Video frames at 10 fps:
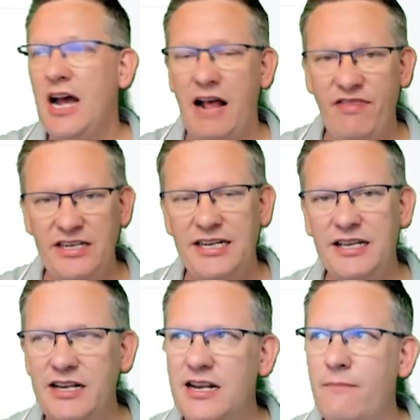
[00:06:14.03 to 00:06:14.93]
And this is
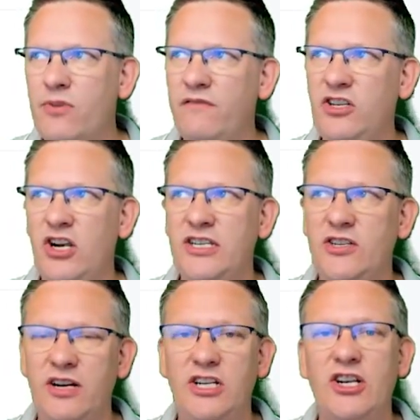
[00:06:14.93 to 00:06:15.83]
the number of
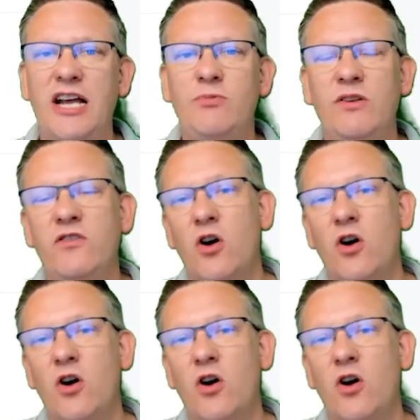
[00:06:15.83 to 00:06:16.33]
addresses on exchange which have